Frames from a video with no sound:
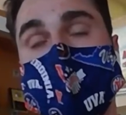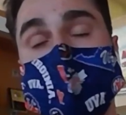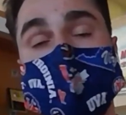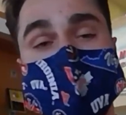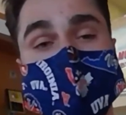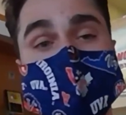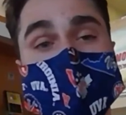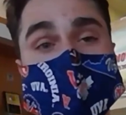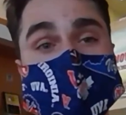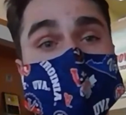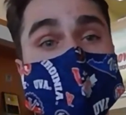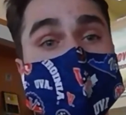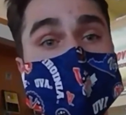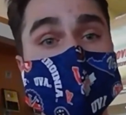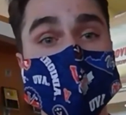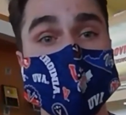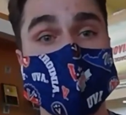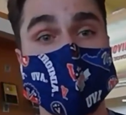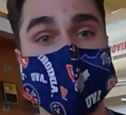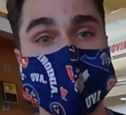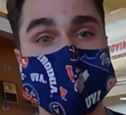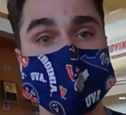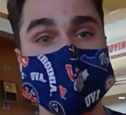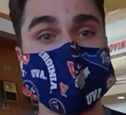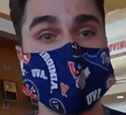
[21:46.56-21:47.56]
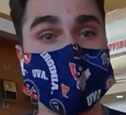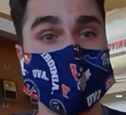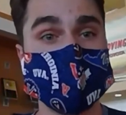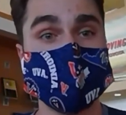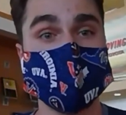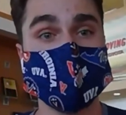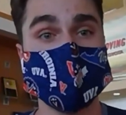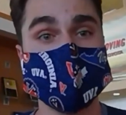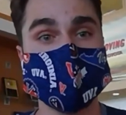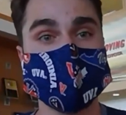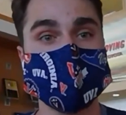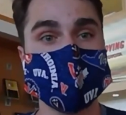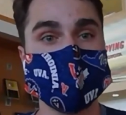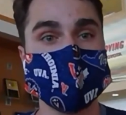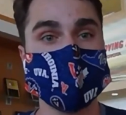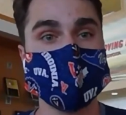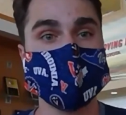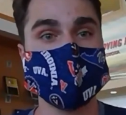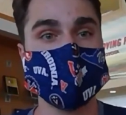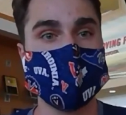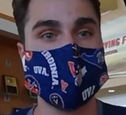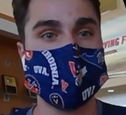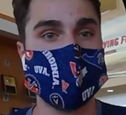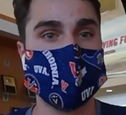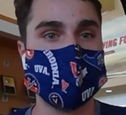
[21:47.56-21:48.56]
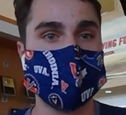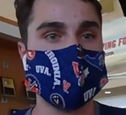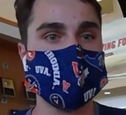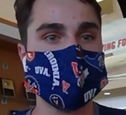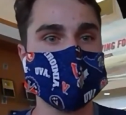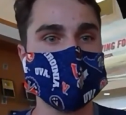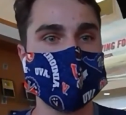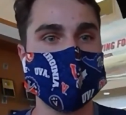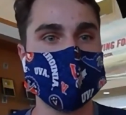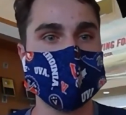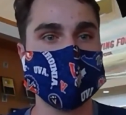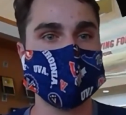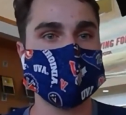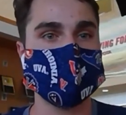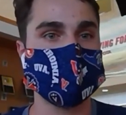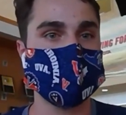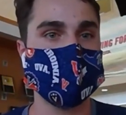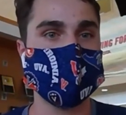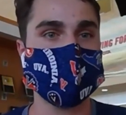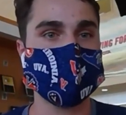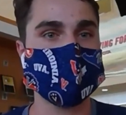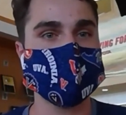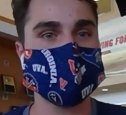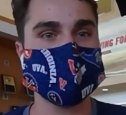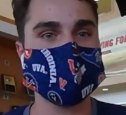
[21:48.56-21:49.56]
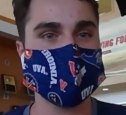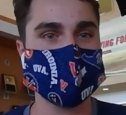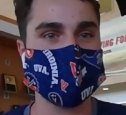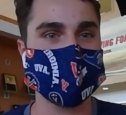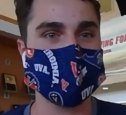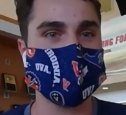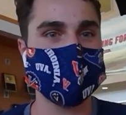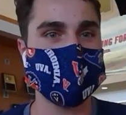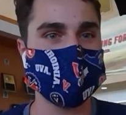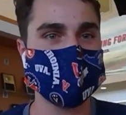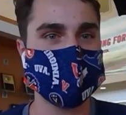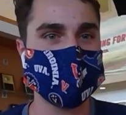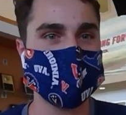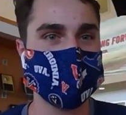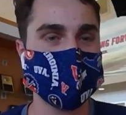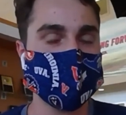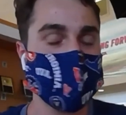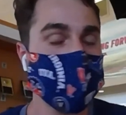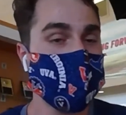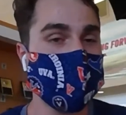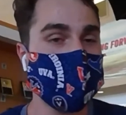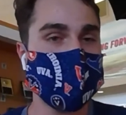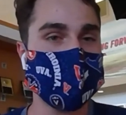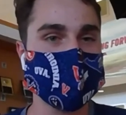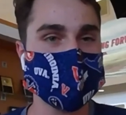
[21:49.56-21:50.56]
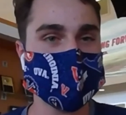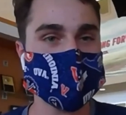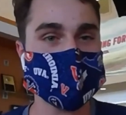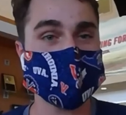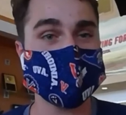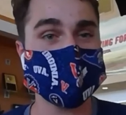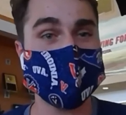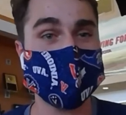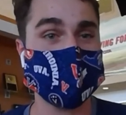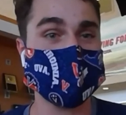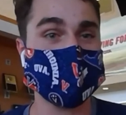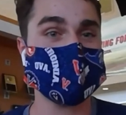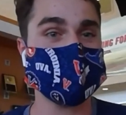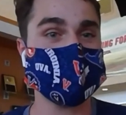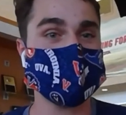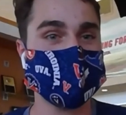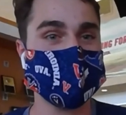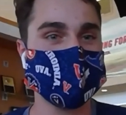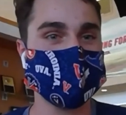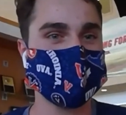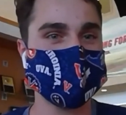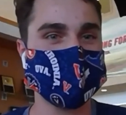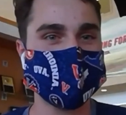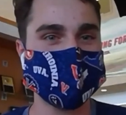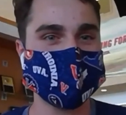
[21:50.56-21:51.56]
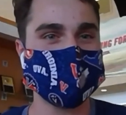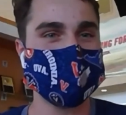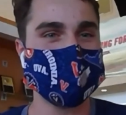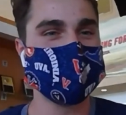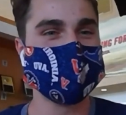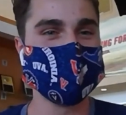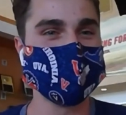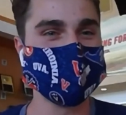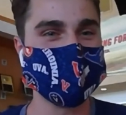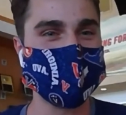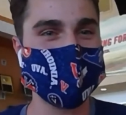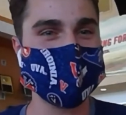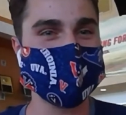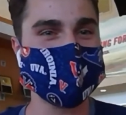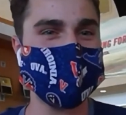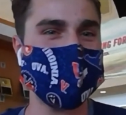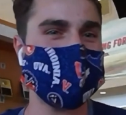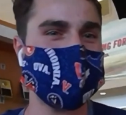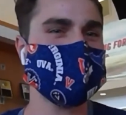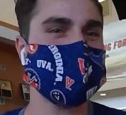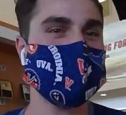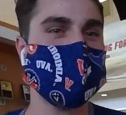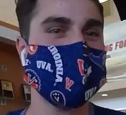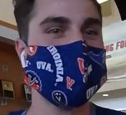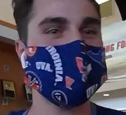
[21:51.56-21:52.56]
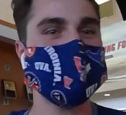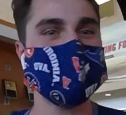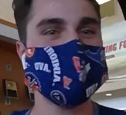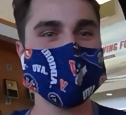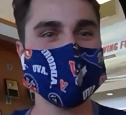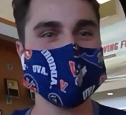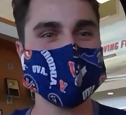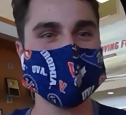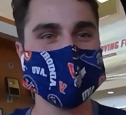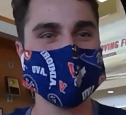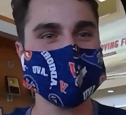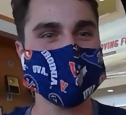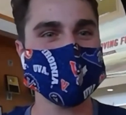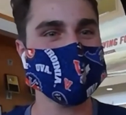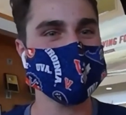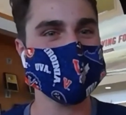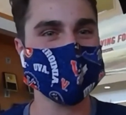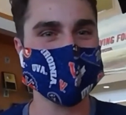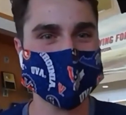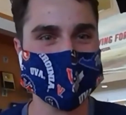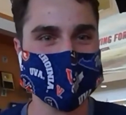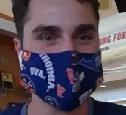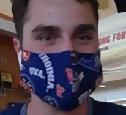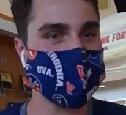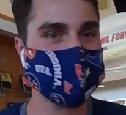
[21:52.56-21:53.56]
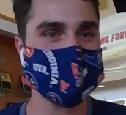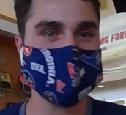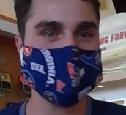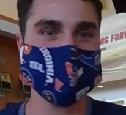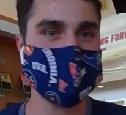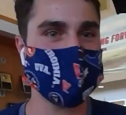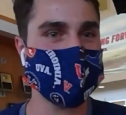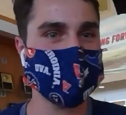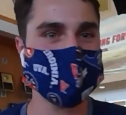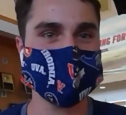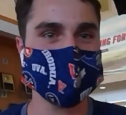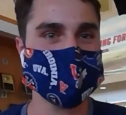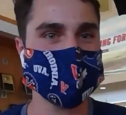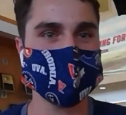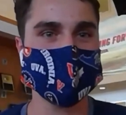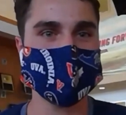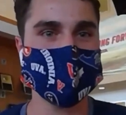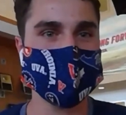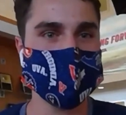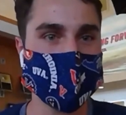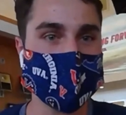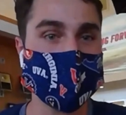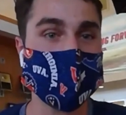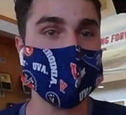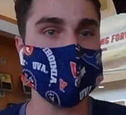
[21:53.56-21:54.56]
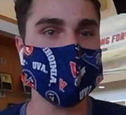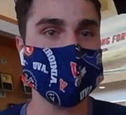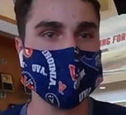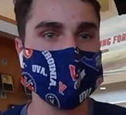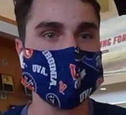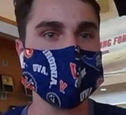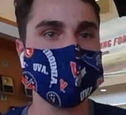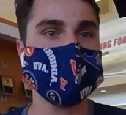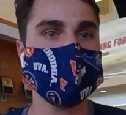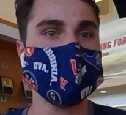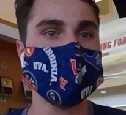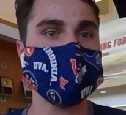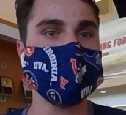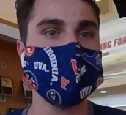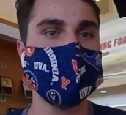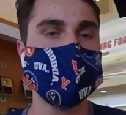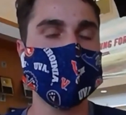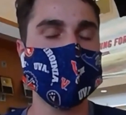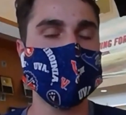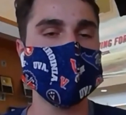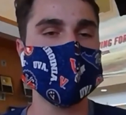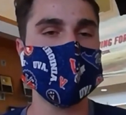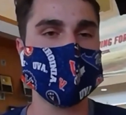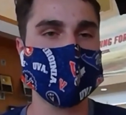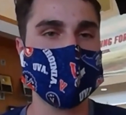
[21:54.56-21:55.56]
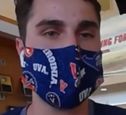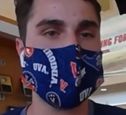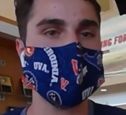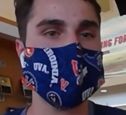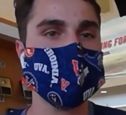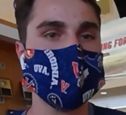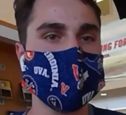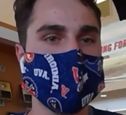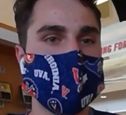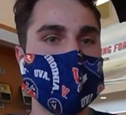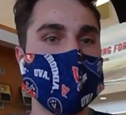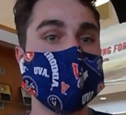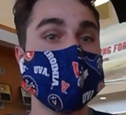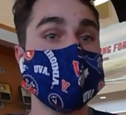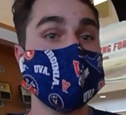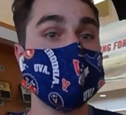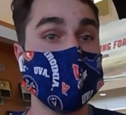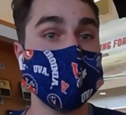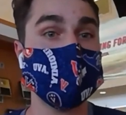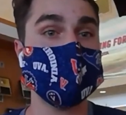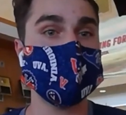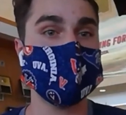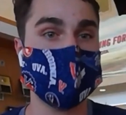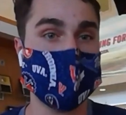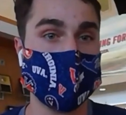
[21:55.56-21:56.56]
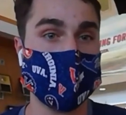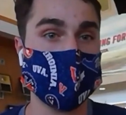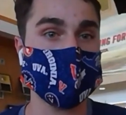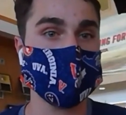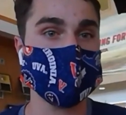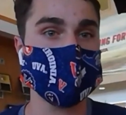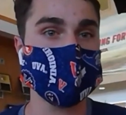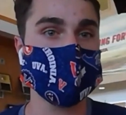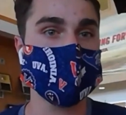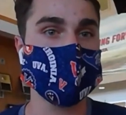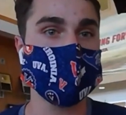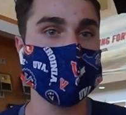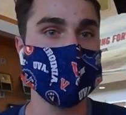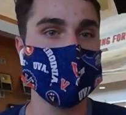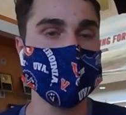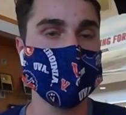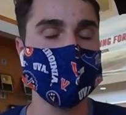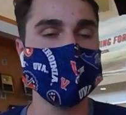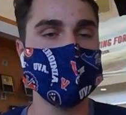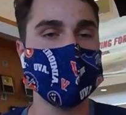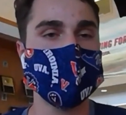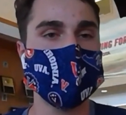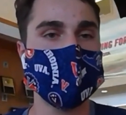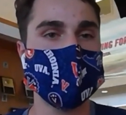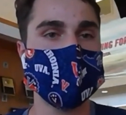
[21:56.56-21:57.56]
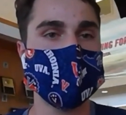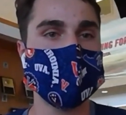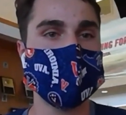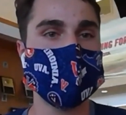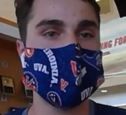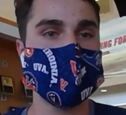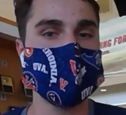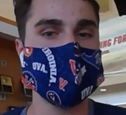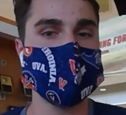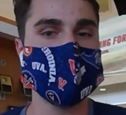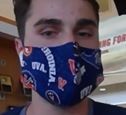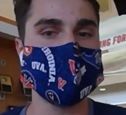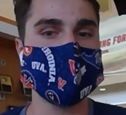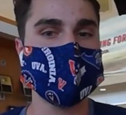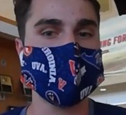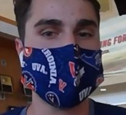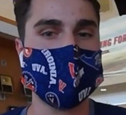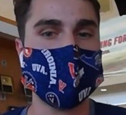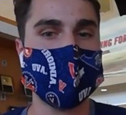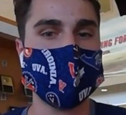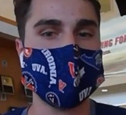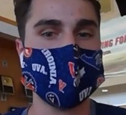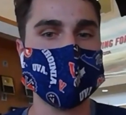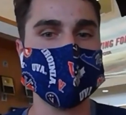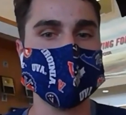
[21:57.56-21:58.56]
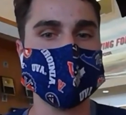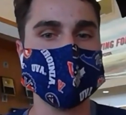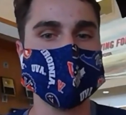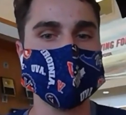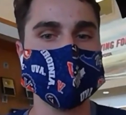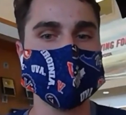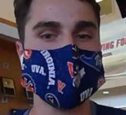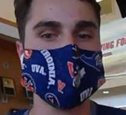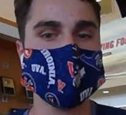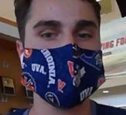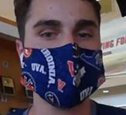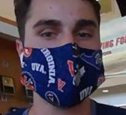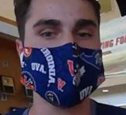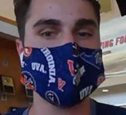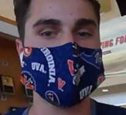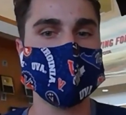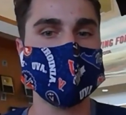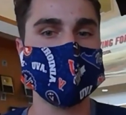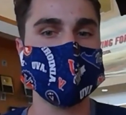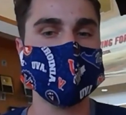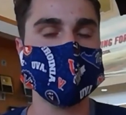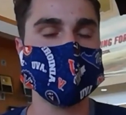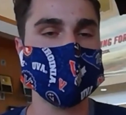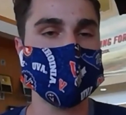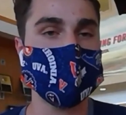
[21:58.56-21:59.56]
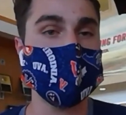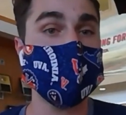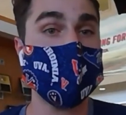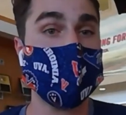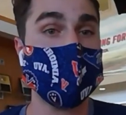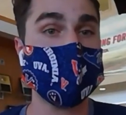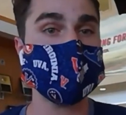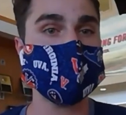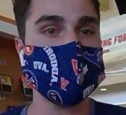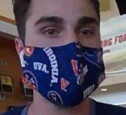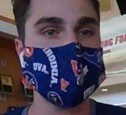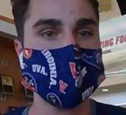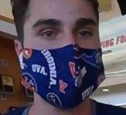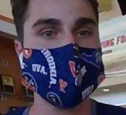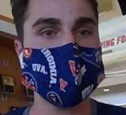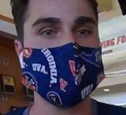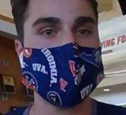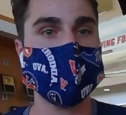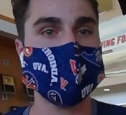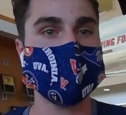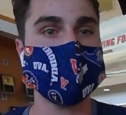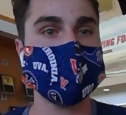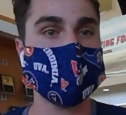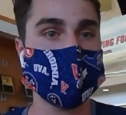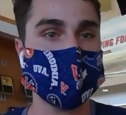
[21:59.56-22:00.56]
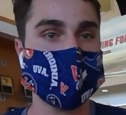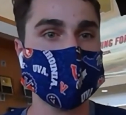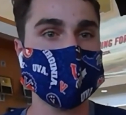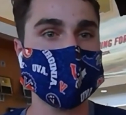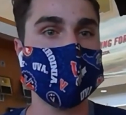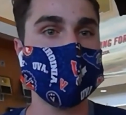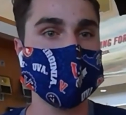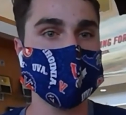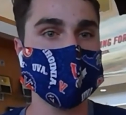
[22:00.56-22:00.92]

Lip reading: that's hard to do. It's not going to sugarcoat and be like, oh, I was just a master of it. That's why I joined consulting. That's not true. Like I learned that that's where I fit best. And you have to do that for